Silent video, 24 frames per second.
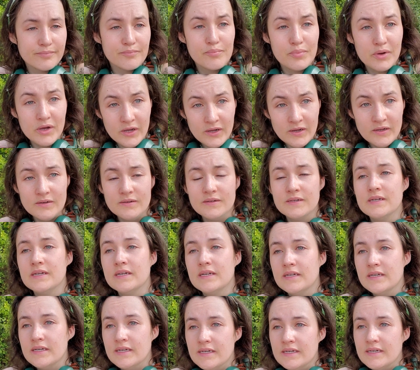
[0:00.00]
But
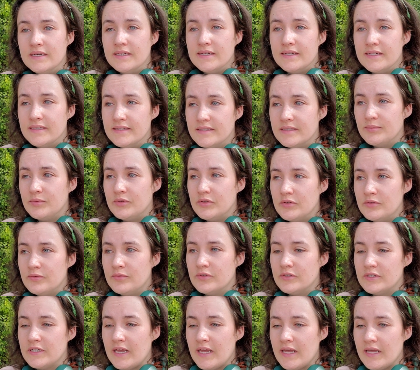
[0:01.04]
it's a beautiful
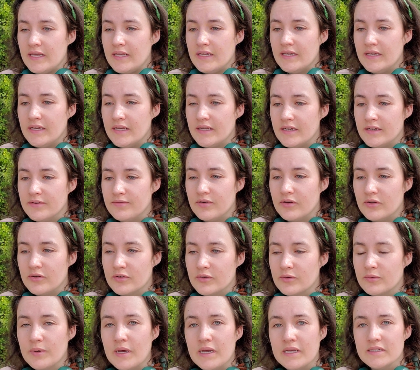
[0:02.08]
day and I found a
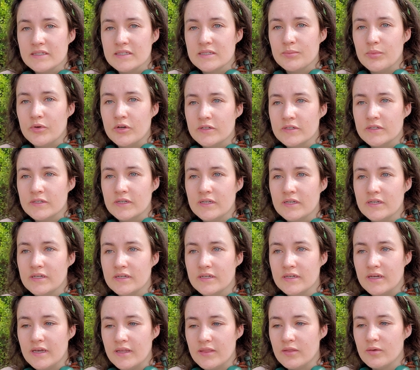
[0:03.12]
quiet spot
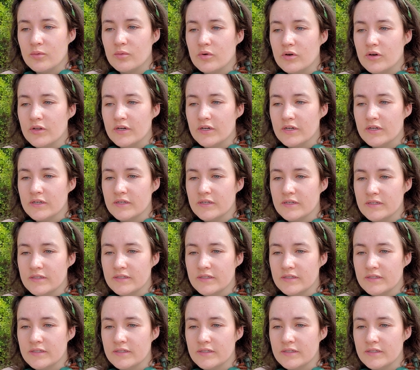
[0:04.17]
at the water.